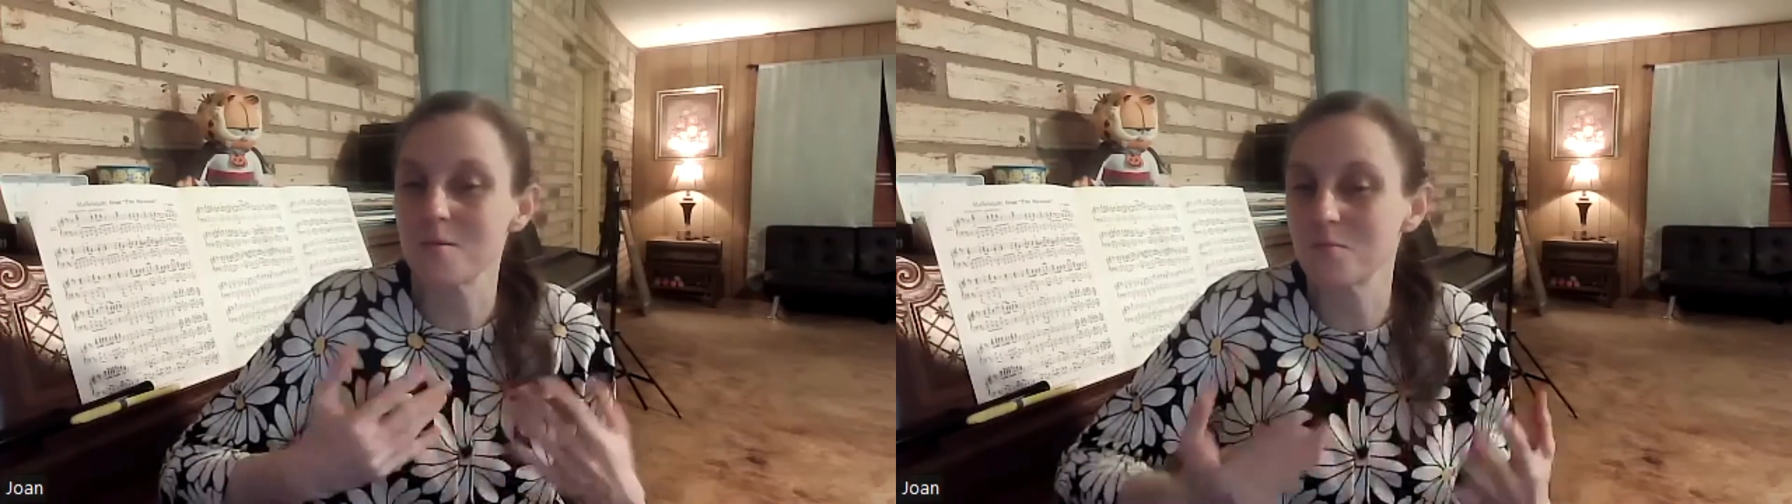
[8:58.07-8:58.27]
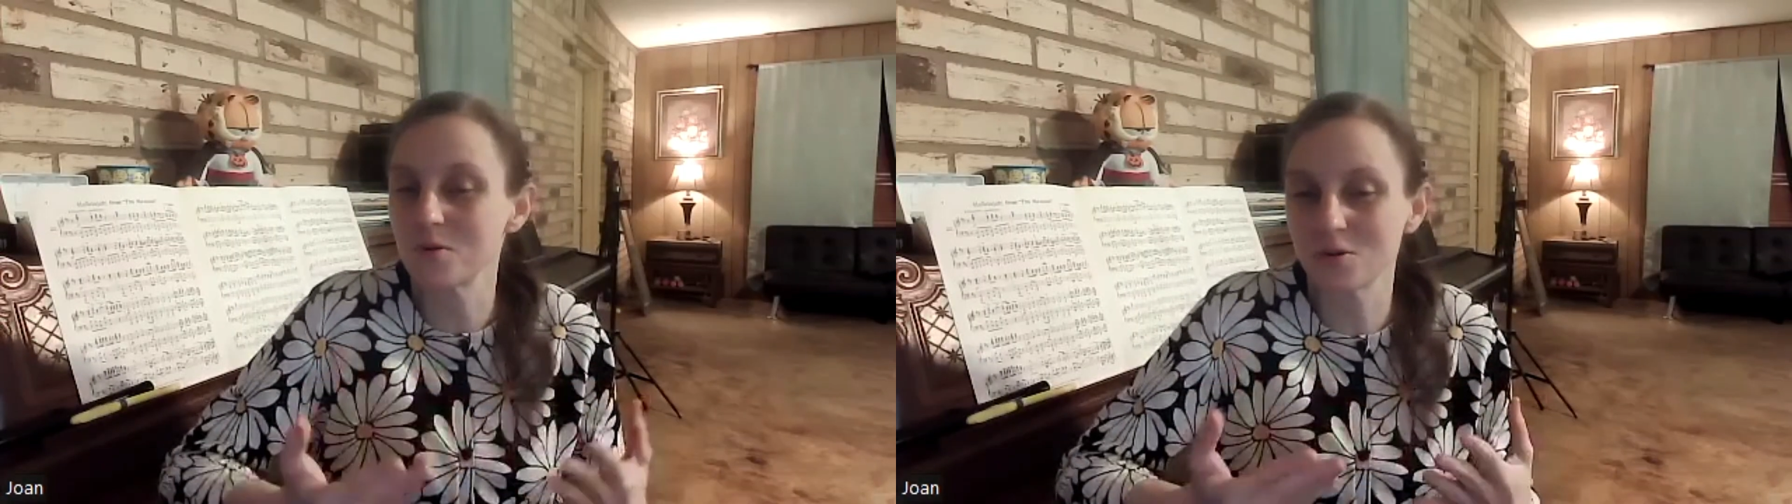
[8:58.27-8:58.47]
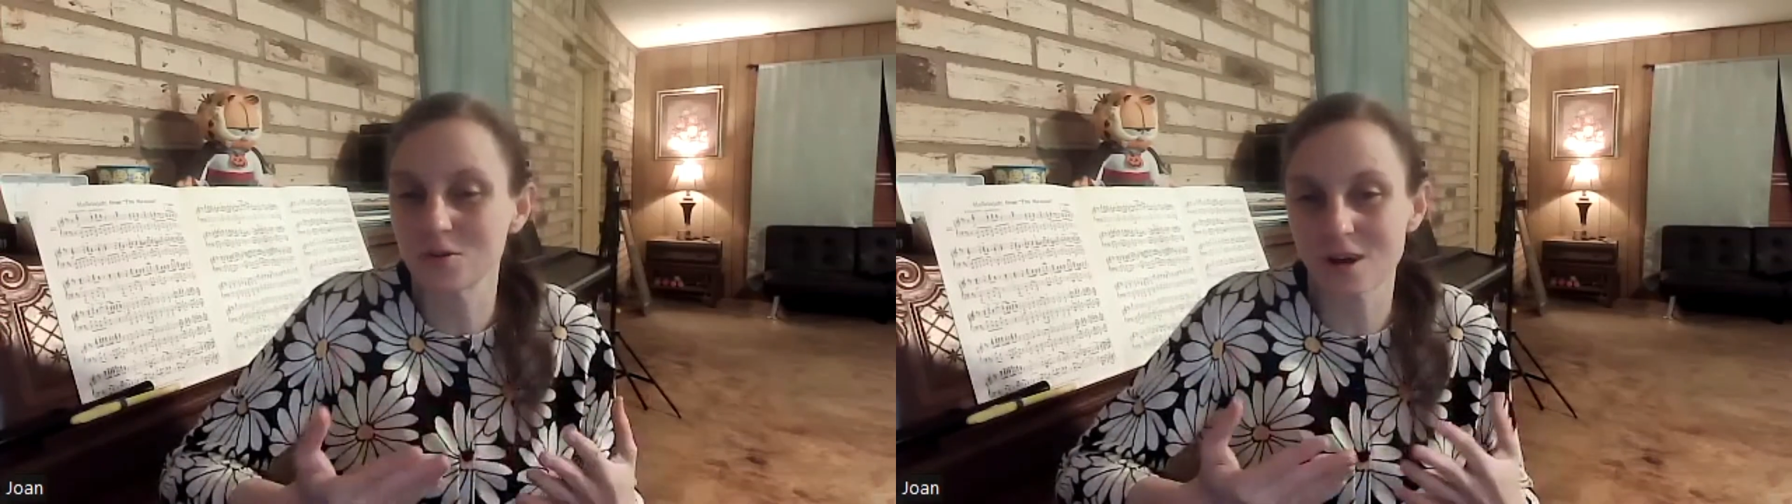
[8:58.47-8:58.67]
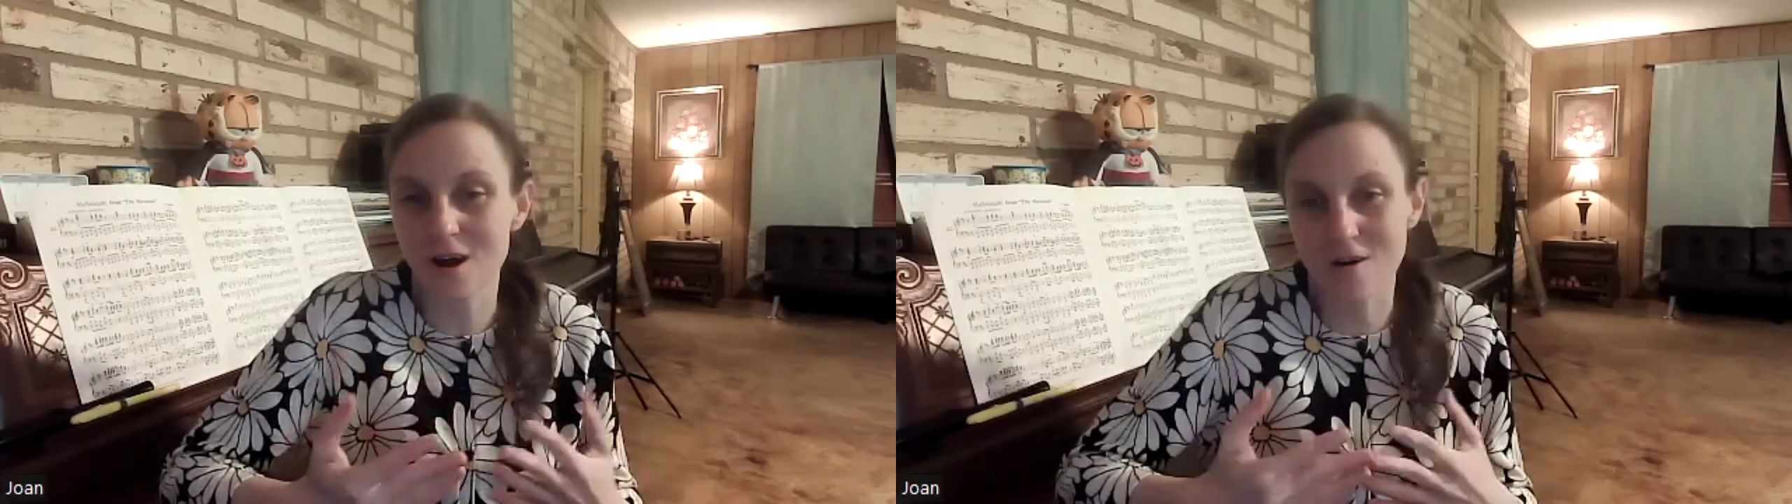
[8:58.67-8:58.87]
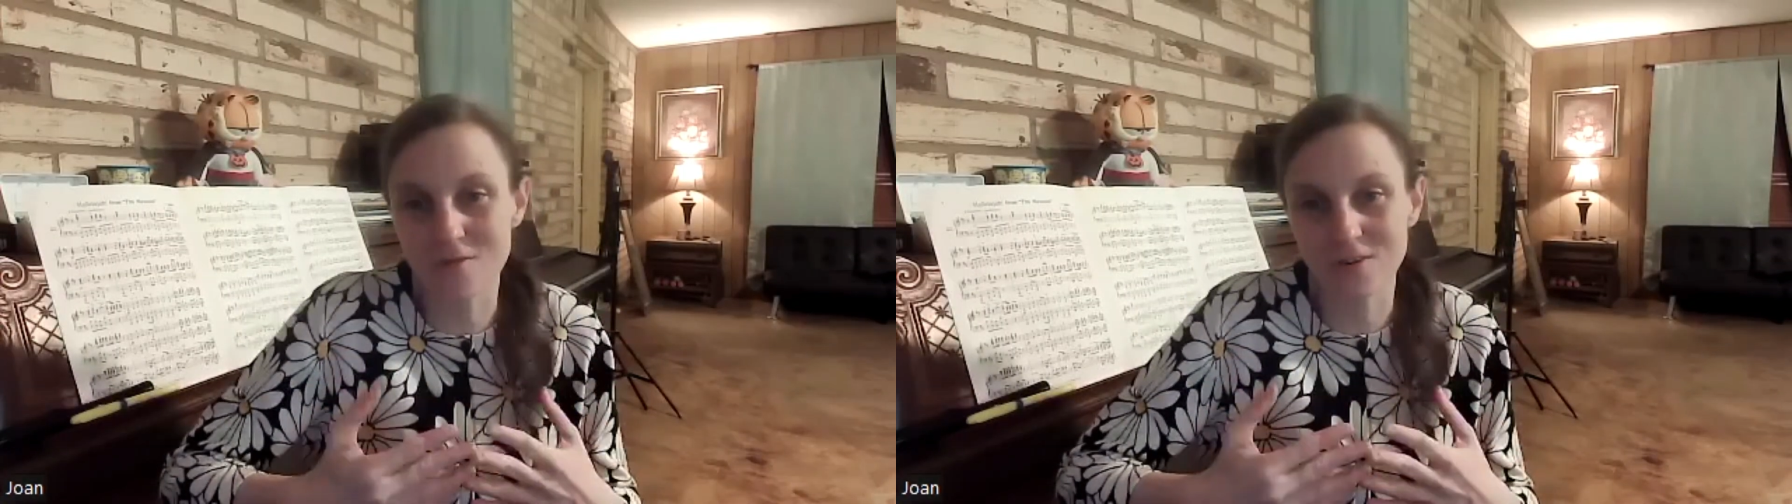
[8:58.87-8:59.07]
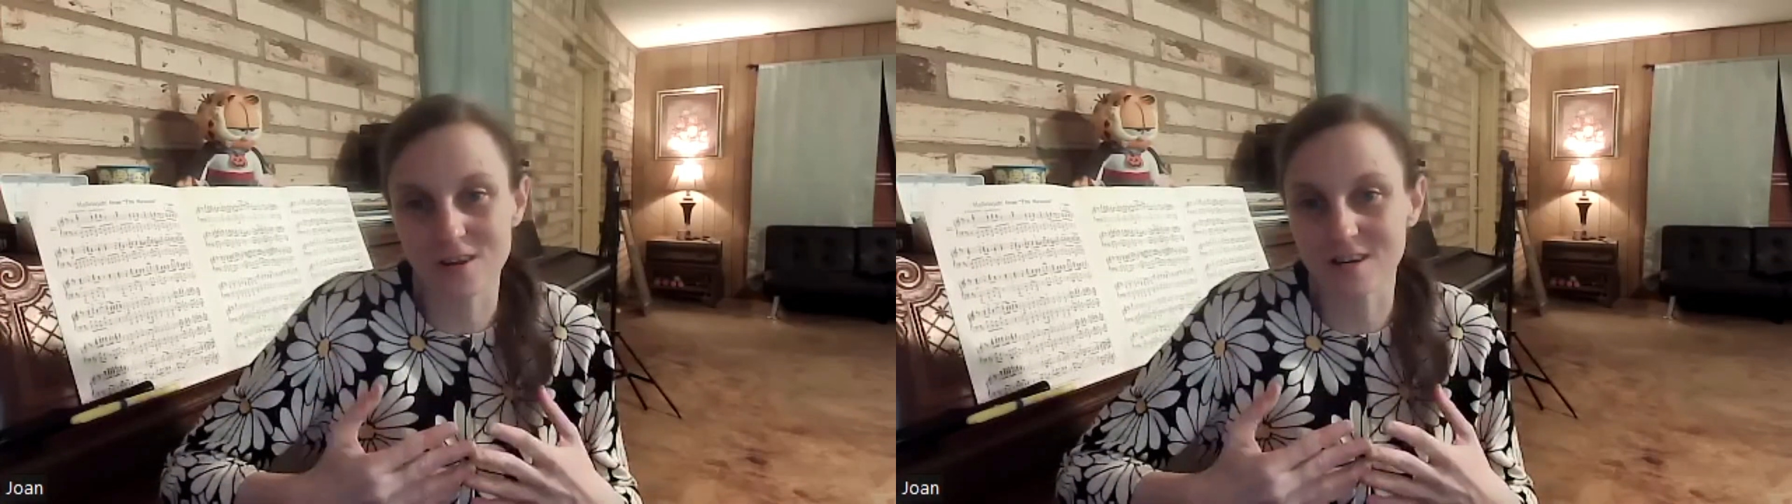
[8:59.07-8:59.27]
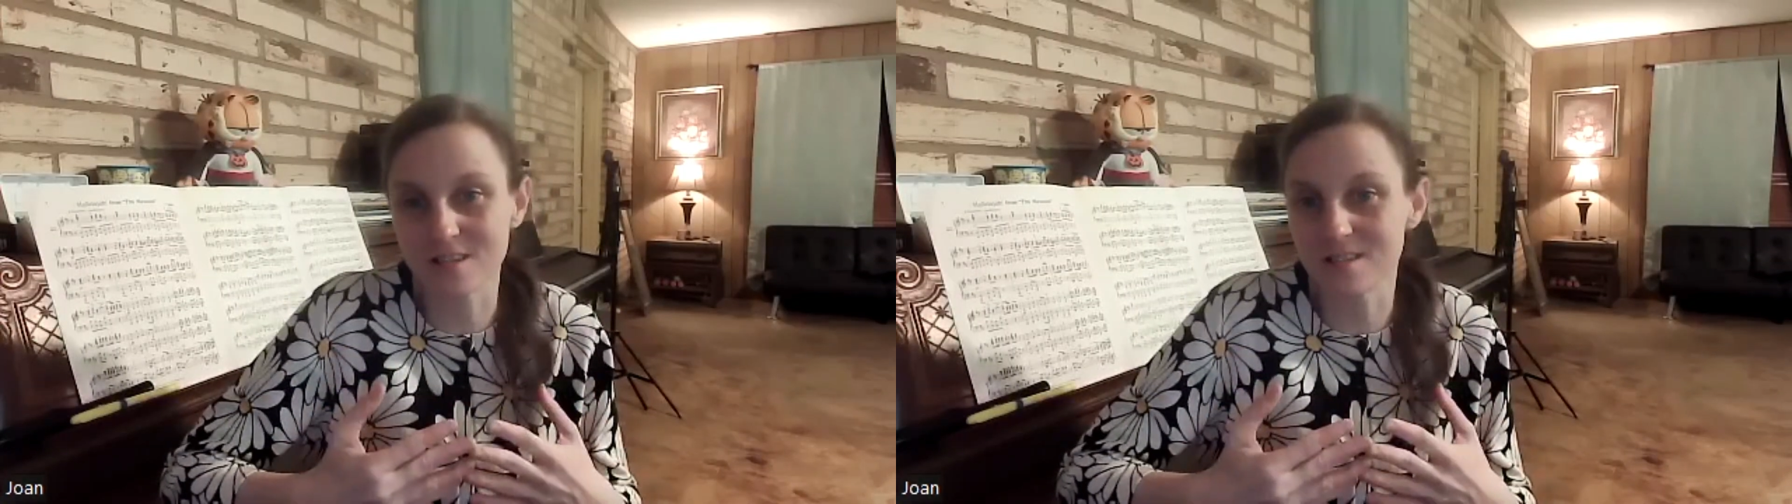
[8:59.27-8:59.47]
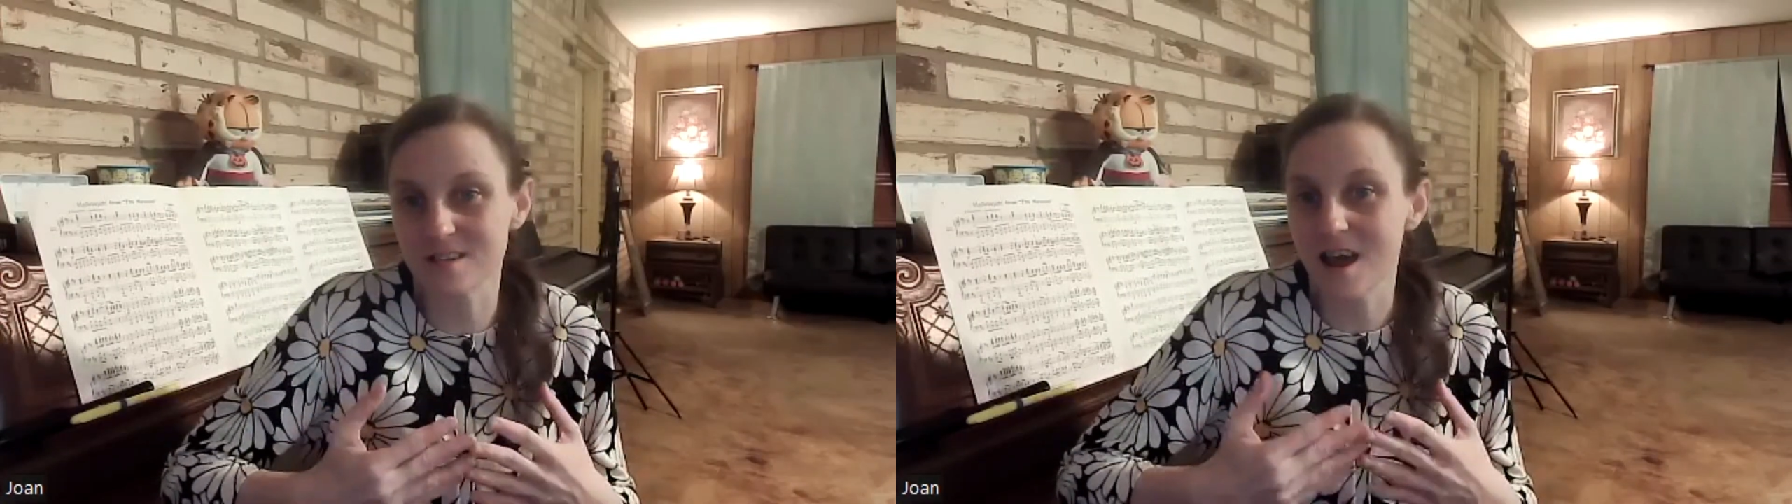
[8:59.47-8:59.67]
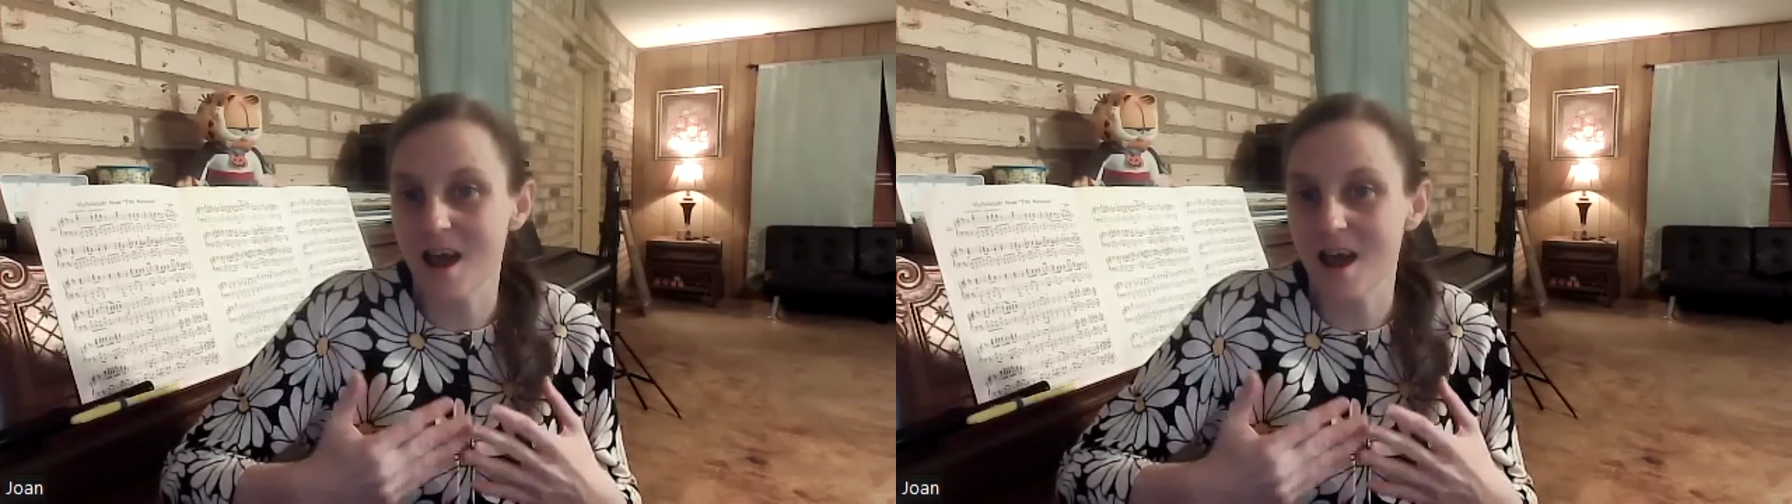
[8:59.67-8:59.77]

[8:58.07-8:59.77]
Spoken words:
build confidence,